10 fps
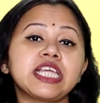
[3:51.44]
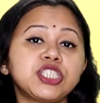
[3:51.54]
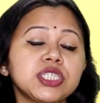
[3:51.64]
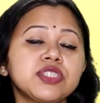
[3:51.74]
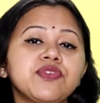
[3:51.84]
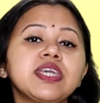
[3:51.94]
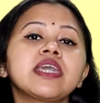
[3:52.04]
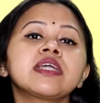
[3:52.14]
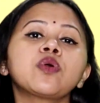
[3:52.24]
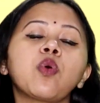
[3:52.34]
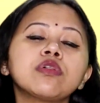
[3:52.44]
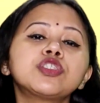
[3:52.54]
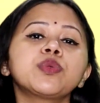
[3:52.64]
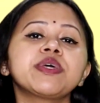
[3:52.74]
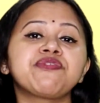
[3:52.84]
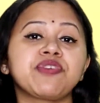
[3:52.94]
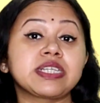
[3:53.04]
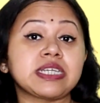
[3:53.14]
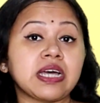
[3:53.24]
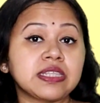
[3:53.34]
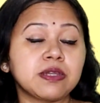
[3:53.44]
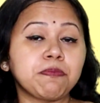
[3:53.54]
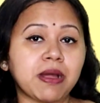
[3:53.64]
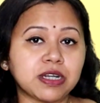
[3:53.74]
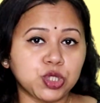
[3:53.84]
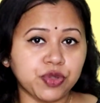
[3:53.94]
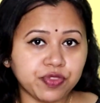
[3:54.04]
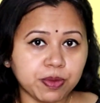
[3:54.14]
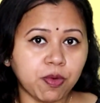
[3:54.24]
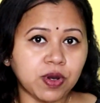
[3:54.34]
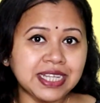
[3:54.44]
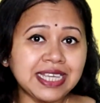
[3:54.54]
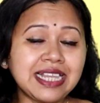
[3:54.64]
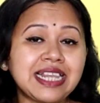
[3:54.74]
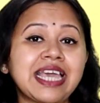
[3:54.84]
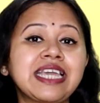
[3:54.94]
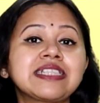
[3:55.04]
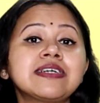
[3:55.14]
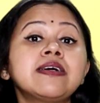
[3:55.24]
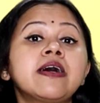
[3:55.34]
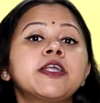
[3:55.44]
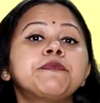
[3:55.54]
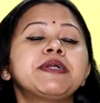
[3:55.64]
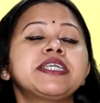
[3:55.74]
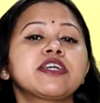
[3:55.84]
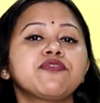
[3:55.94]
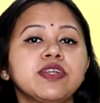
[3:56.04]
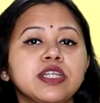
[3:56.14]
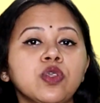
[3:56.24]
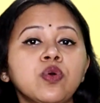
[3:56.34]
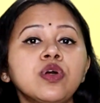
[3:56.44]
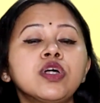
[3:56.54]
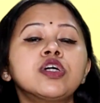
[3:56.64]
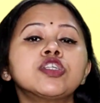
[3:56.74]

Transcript: HSV can also affect other parts of the body like the Herpeticwhitlow.